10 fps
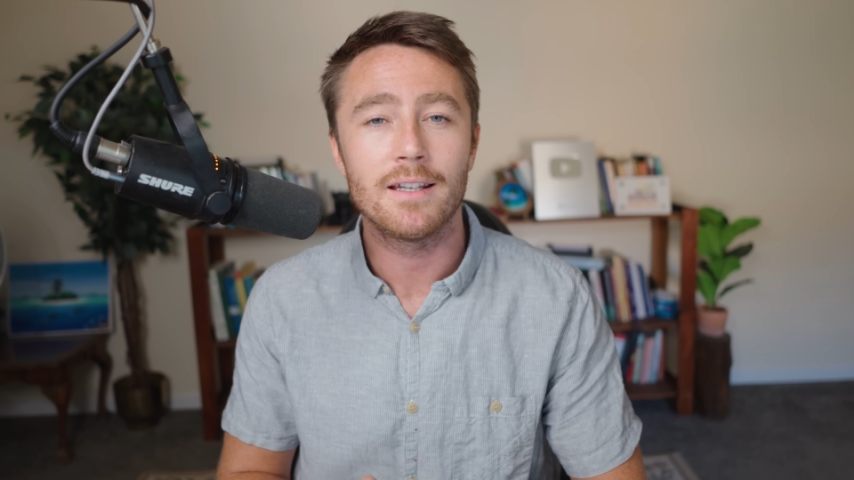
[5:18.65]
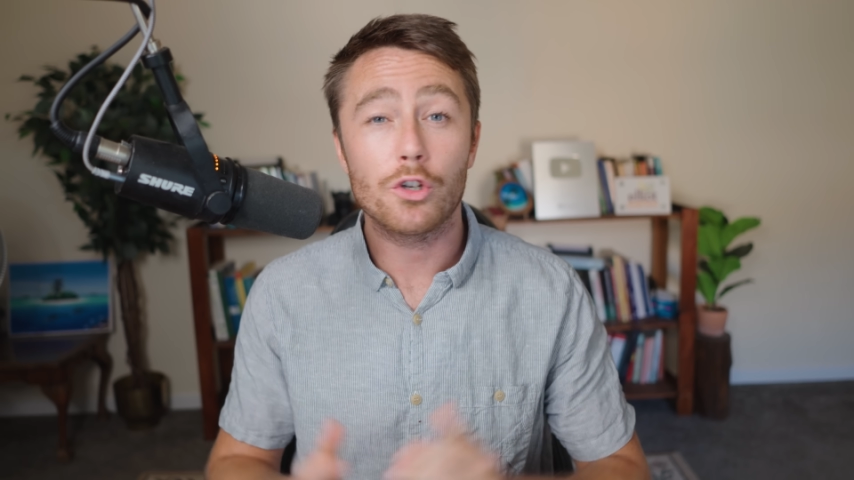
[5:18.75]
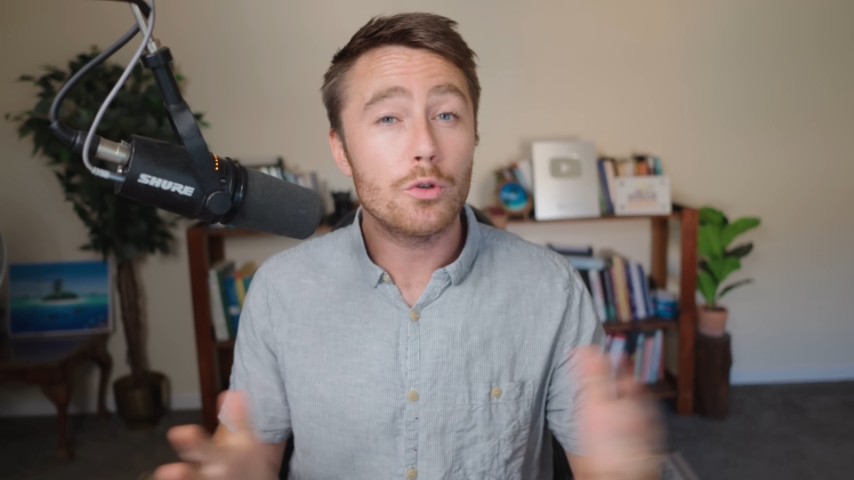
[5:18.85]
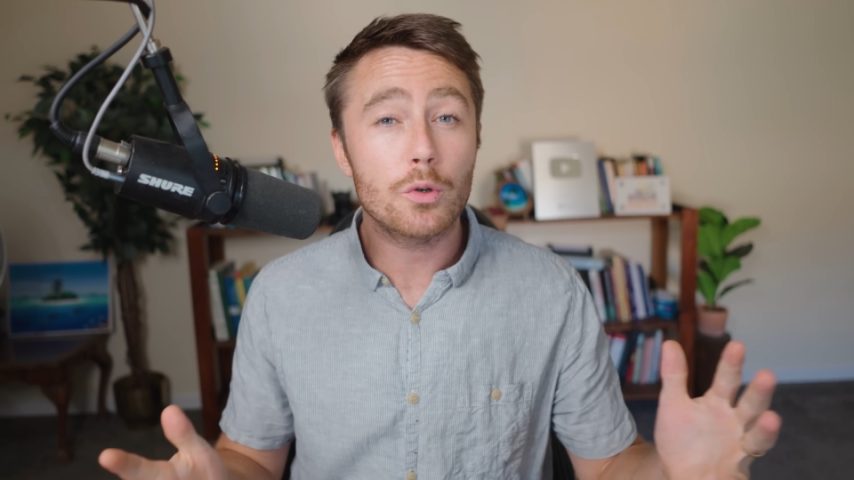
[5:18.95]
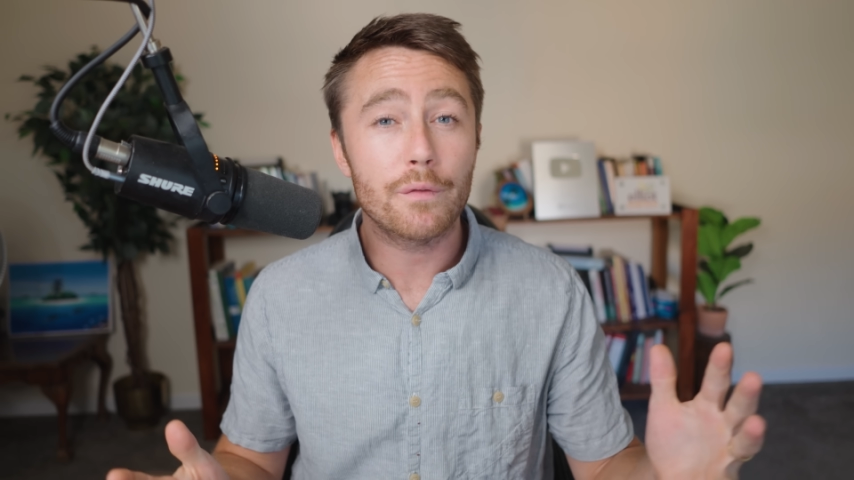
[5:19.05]
So
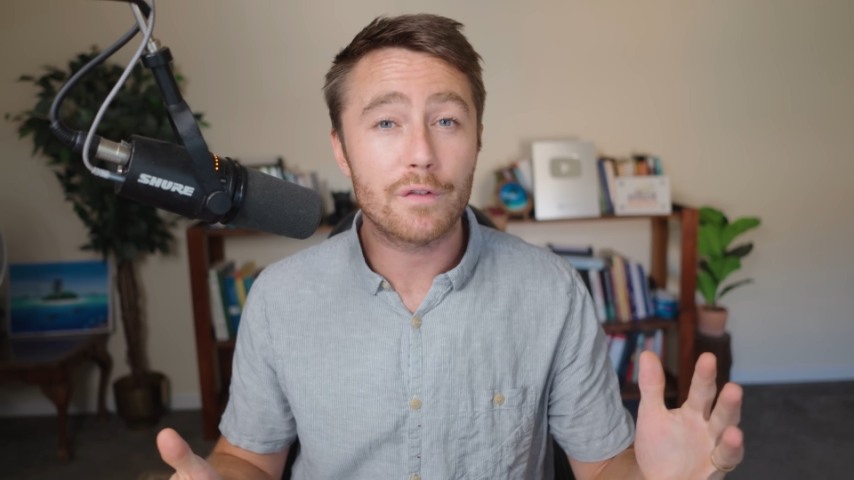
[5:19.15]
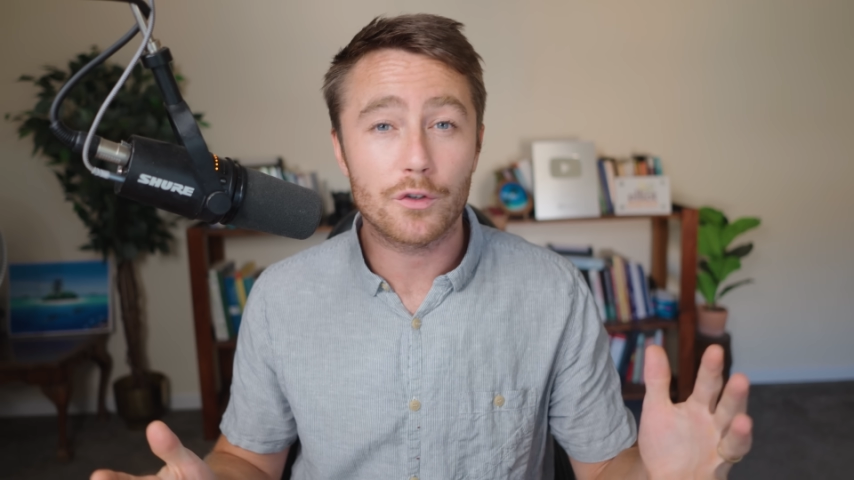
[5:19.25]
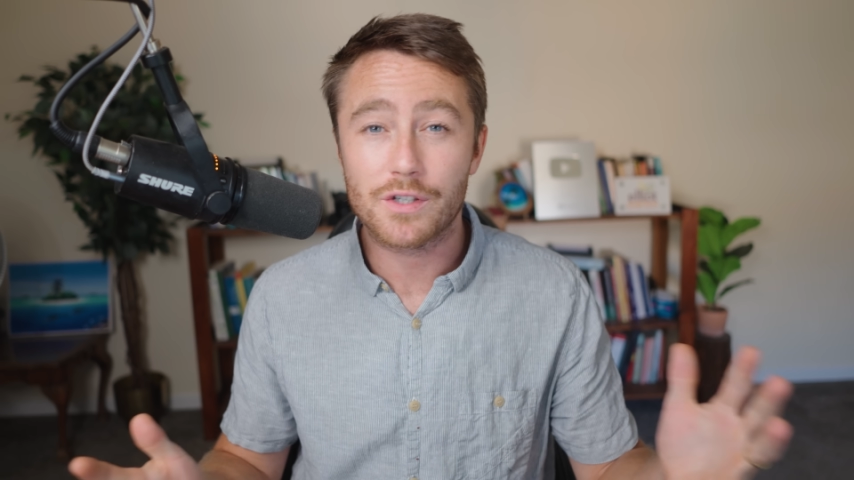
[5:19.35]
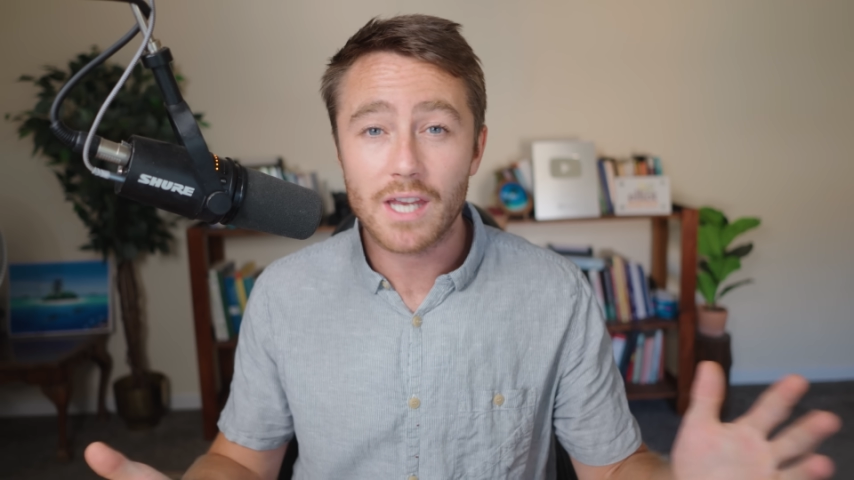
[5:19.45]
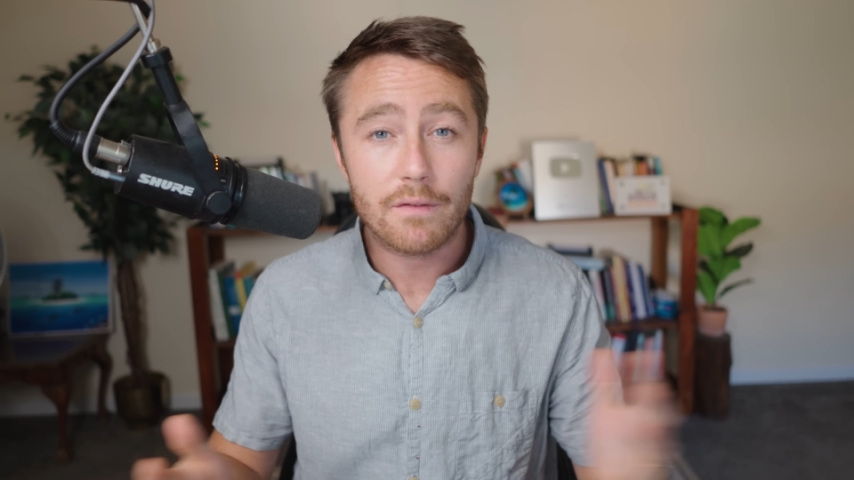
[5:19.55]
you can feel
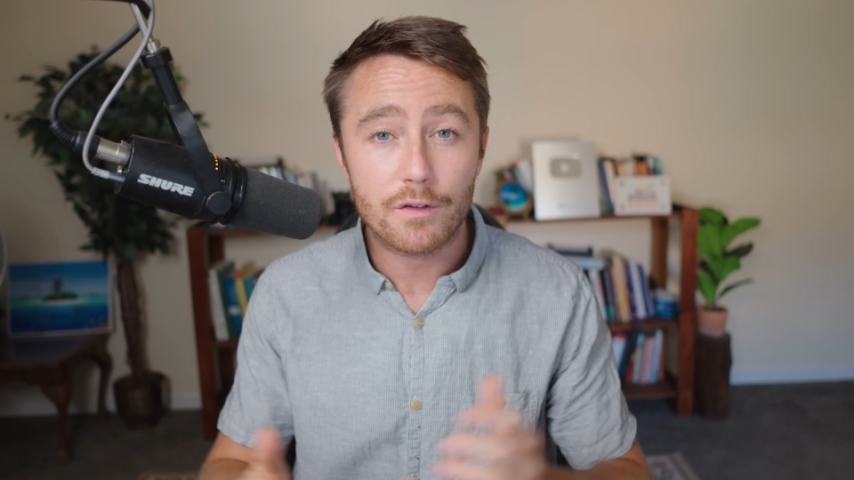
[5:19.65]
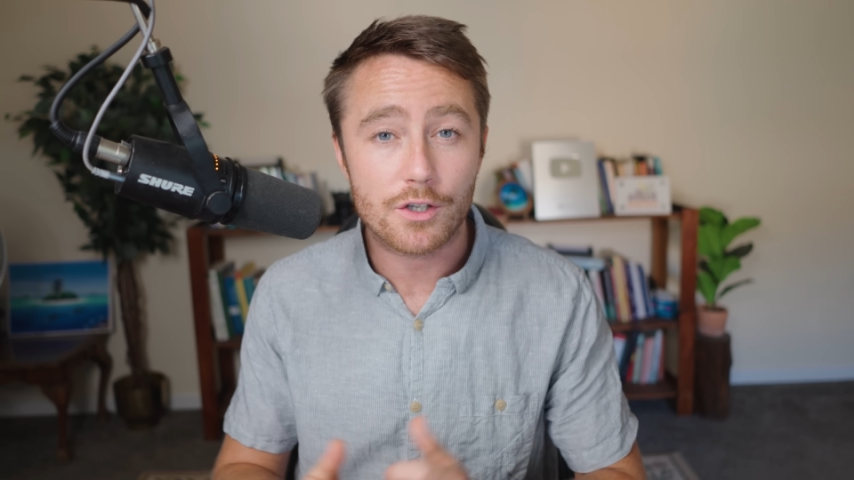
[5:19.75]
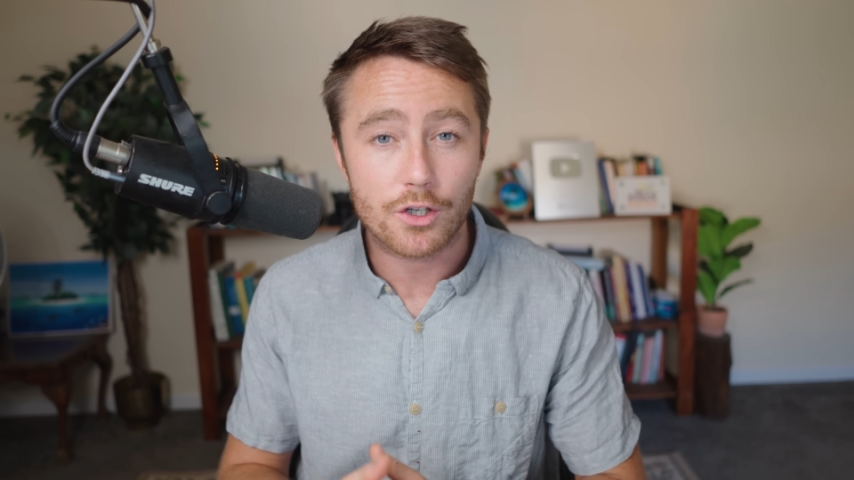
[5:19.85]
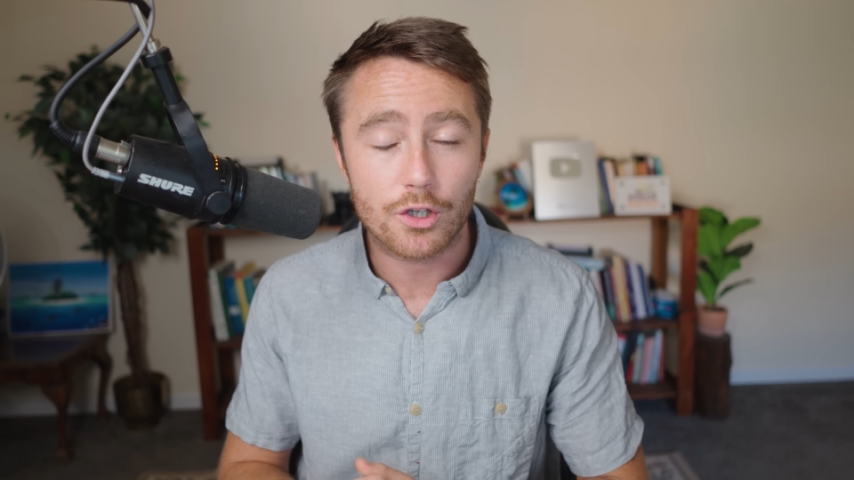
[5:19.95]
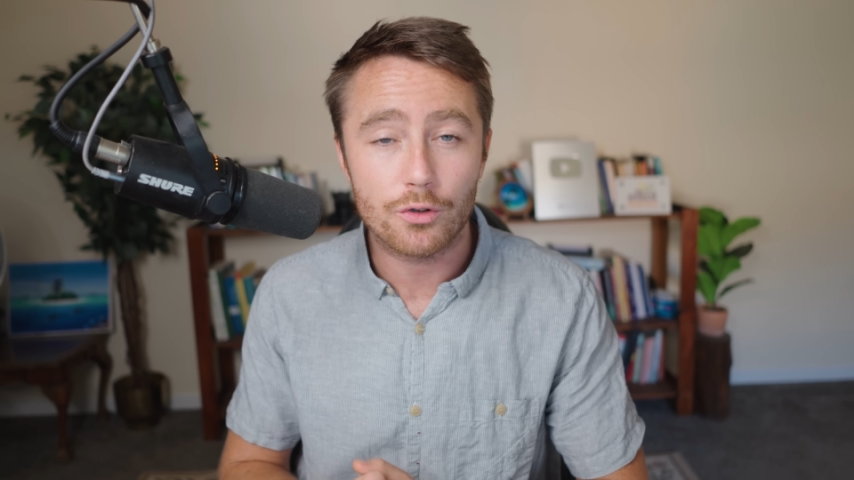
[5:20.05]
safe and
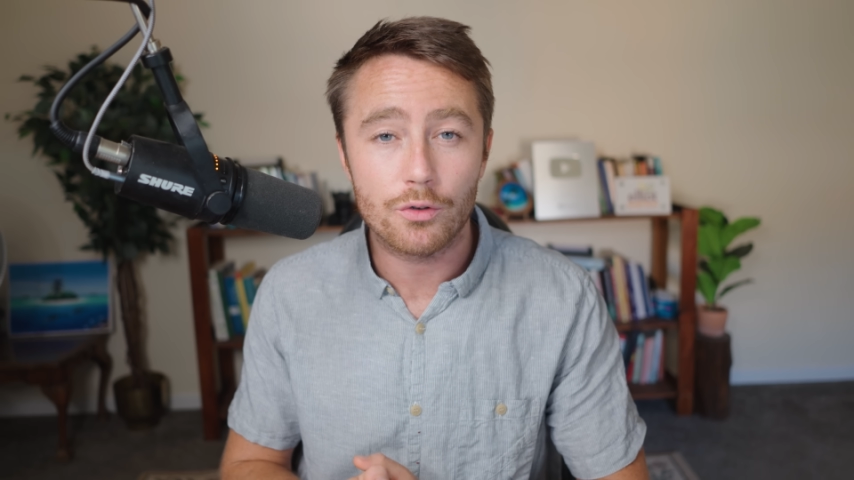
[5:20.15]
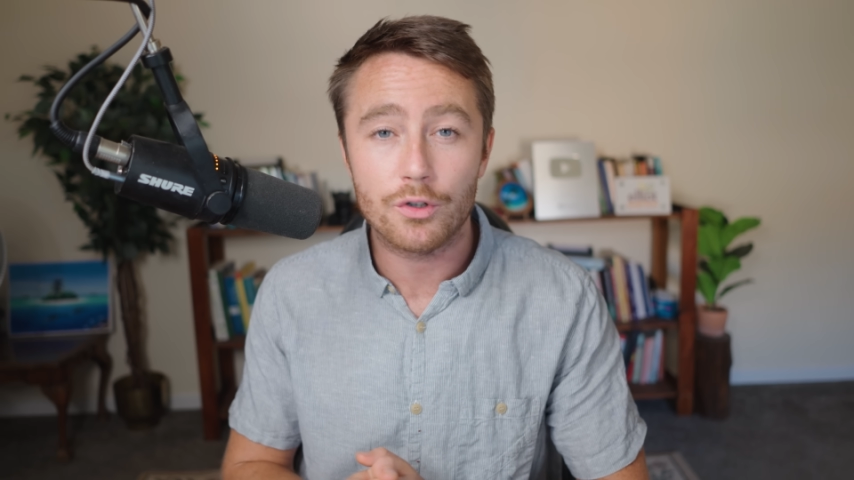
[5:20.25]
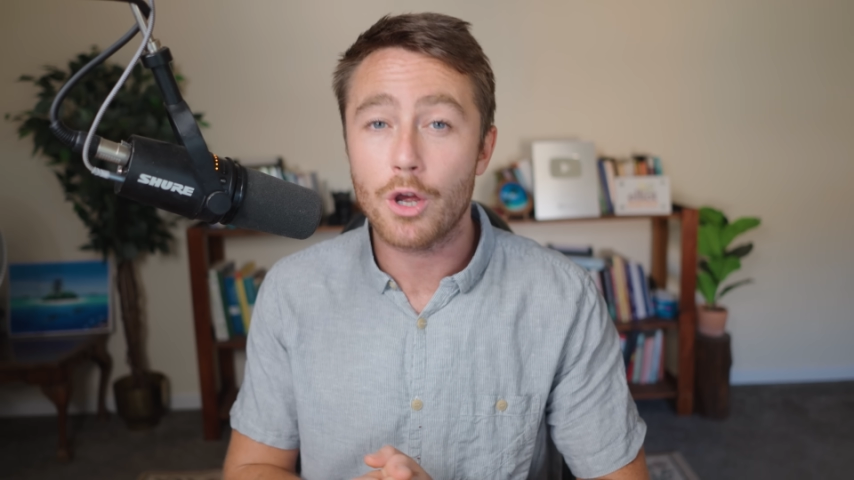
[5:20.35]
secure